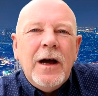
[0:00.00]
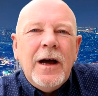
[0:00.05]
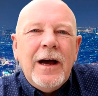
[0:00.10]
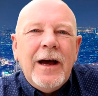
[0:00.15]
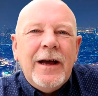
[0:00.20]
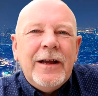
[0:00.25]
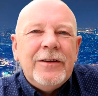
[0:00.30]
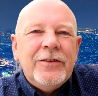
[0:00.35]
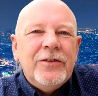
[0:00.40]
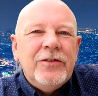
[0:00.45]

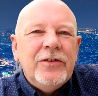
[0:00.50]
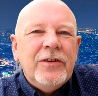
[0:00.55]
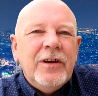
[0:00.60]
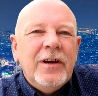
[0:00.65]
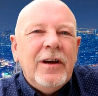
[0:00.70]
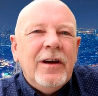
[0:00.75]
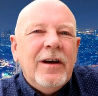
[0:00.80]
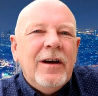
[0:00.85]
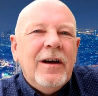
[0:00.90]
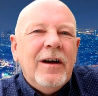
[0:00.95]
and
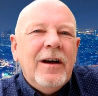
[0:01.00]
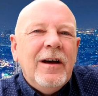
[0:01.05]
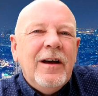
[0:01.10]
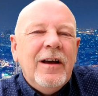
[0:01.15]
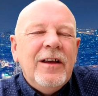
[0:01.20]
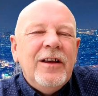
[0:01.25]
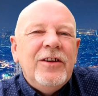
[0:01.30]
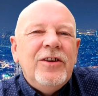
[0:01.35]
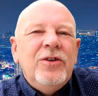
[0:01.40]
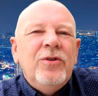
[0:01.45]

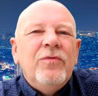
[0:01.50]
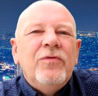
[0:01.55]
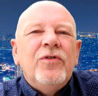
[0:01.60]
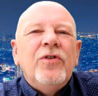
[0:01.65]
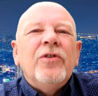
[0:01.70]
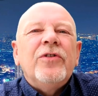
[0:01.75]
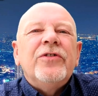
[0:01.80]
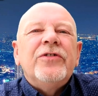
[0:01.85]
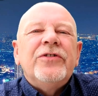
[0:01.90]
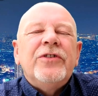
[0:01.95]
you've
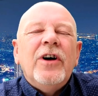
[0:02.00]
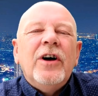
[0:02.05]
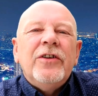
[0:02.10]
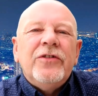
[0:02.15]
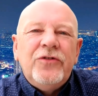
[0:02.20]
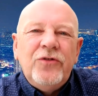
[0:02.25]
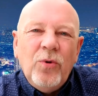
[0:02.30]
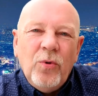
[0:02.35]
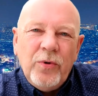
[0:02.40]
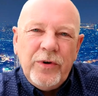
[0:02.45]
got to
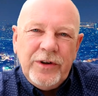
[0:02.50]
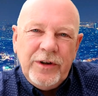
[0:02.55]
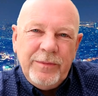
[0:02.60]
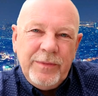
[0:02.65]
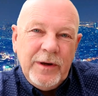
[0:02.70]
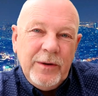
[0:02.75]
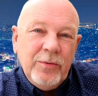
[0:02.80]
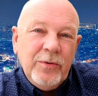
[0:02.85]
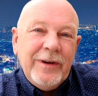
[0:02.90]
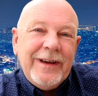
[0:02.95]
start talking to
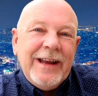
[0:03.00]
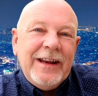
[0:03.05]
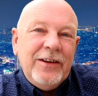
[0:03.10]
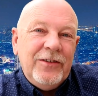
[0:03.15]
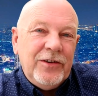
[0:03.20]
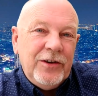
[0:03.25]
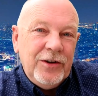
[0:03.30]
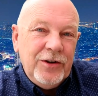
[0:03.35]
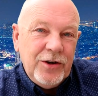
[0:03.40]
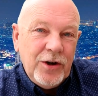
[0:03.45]
people, getting
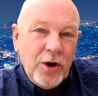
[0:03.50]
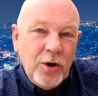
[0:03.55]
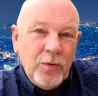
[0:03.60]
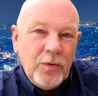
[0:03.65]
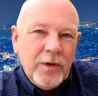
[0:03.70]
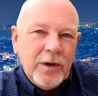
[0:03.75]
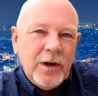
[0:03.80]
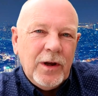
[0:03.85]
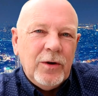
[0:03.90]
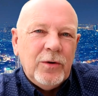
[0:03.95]
to know
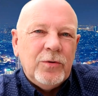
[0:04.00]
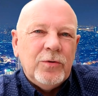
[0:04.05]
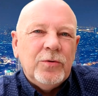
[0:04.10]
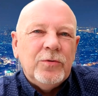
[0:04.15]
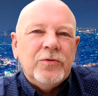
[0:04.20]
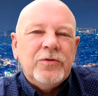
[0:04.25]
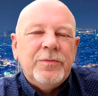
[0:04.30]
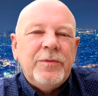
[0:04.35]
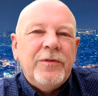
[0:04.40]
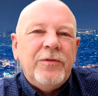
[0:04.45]
the
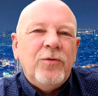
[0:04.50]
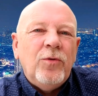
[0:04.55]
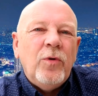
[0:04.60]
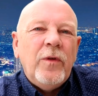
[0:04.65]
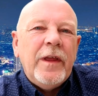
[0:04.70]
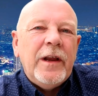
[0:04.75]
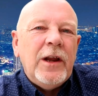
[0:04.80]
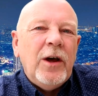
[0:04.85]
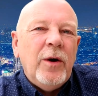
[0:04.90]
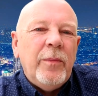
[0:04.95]
locals
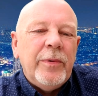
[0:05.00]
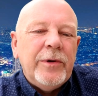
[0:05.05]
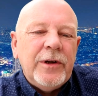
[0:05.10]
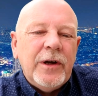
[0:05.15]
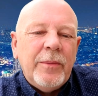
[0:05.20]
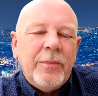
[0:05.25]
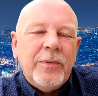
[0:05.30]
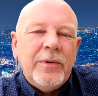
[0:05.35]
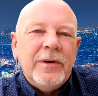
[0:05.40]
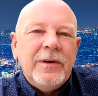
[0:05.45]
before they'll open
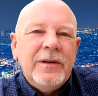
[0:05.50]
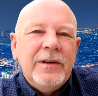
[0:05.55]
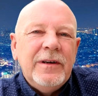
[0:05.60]
up.